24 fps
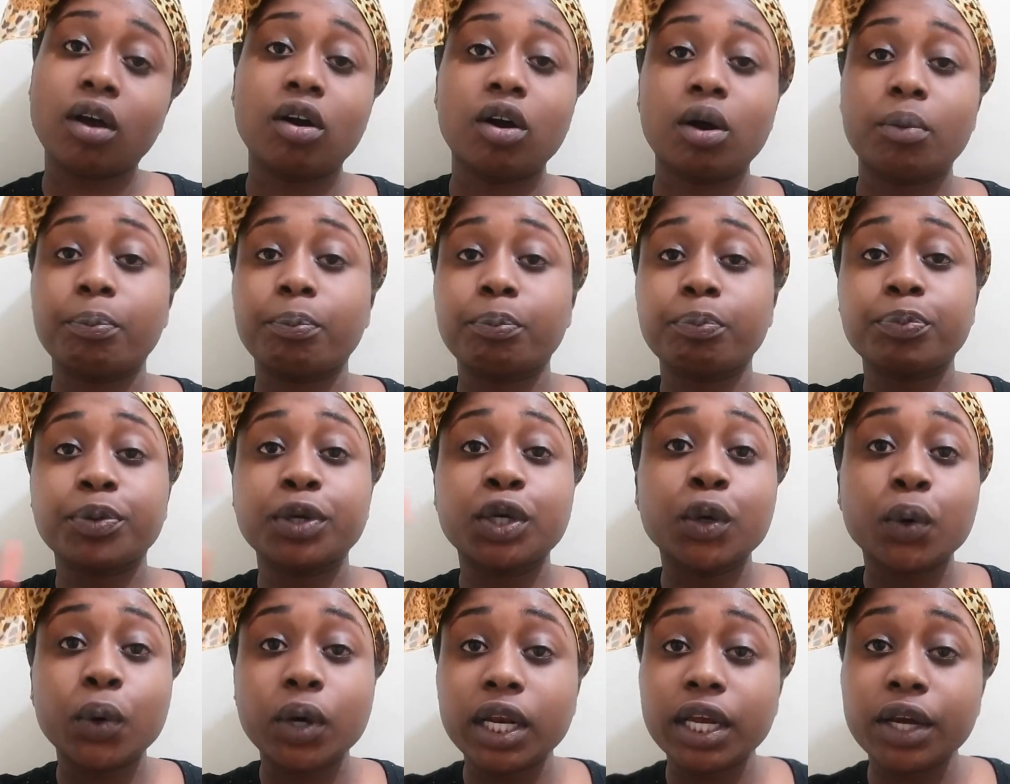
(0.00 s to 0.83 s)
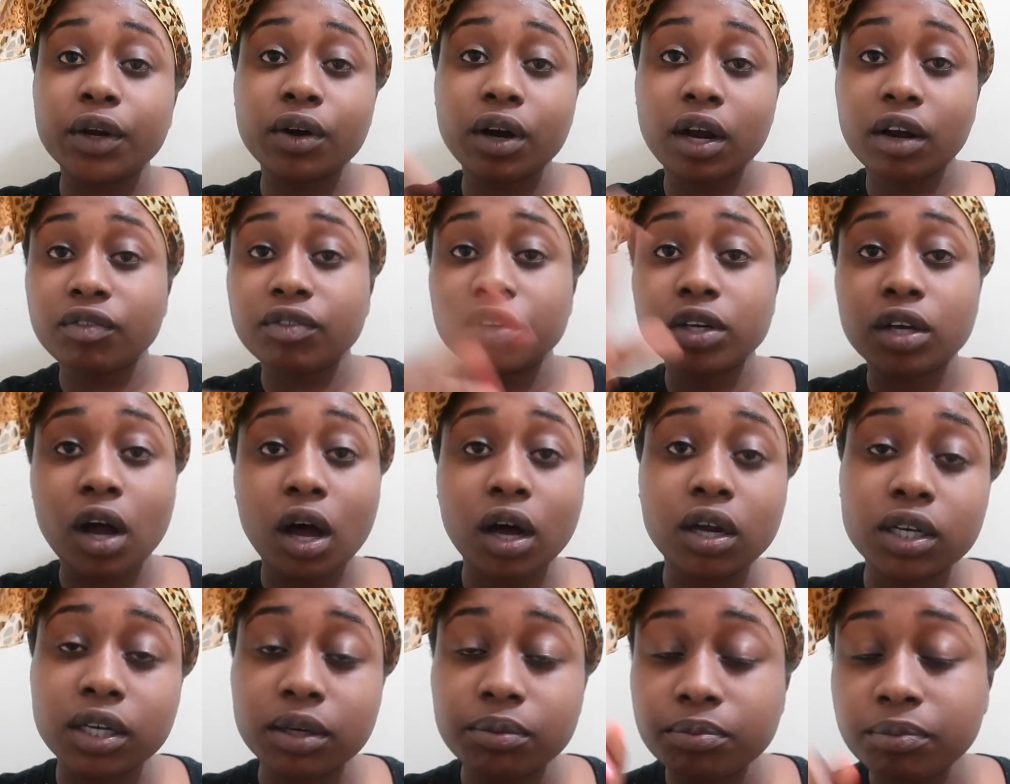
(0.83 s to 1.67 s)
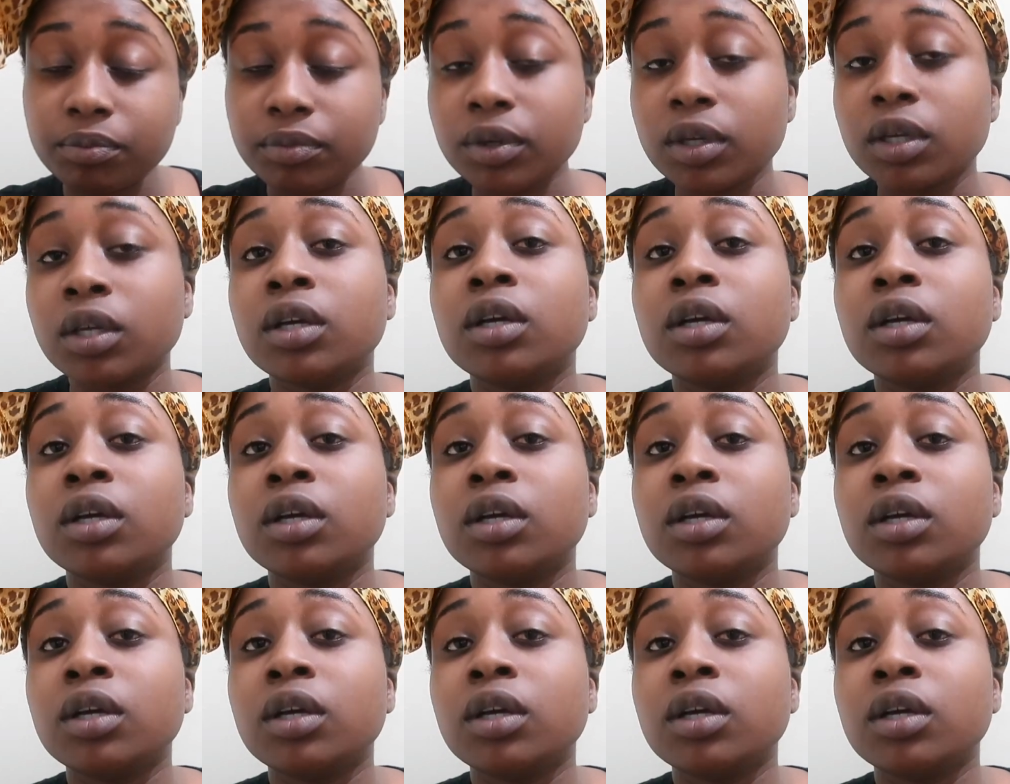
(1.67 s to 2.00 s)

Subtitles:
or Purolator'S, however you call them.